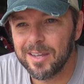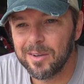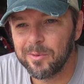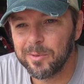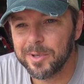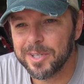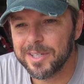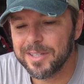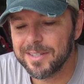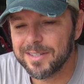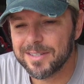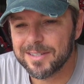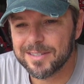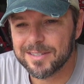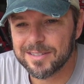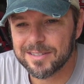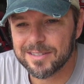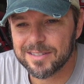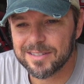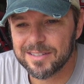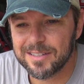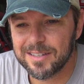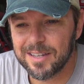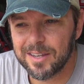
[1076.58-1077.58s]

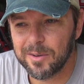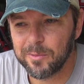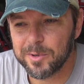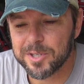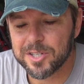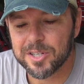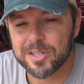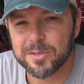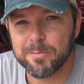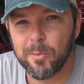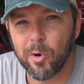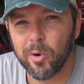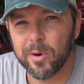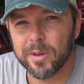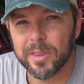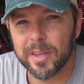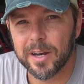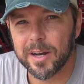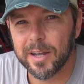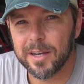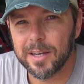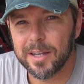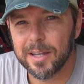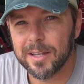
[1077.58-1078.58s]
was just more
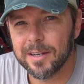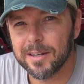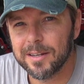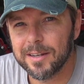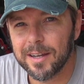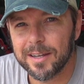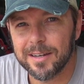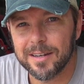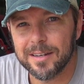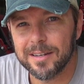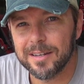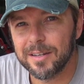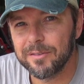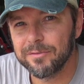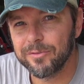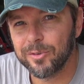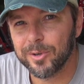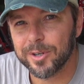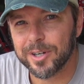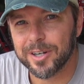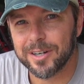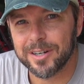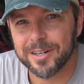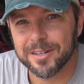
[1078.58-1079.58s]
than I needed. I didn't need
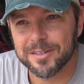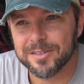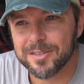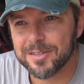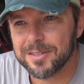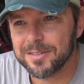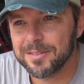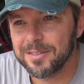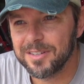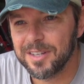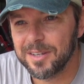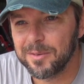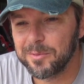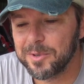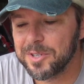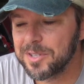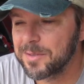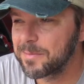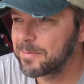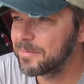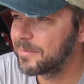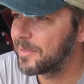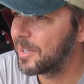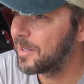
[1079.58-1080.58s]
4 cars. It
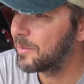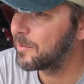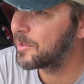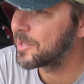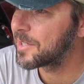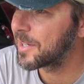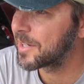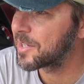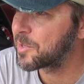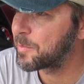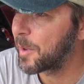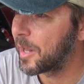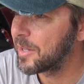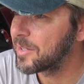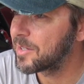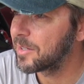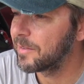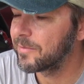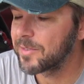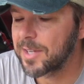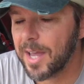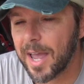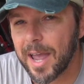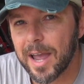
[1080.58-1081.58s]
was
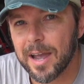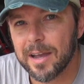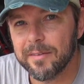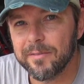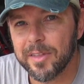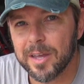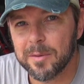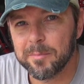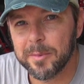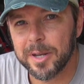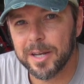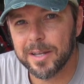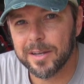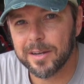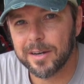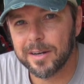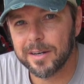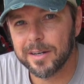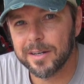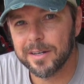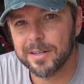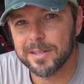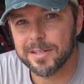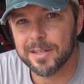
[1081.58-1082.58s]
expensive to have that many
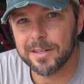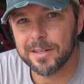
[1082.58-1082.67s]
cars,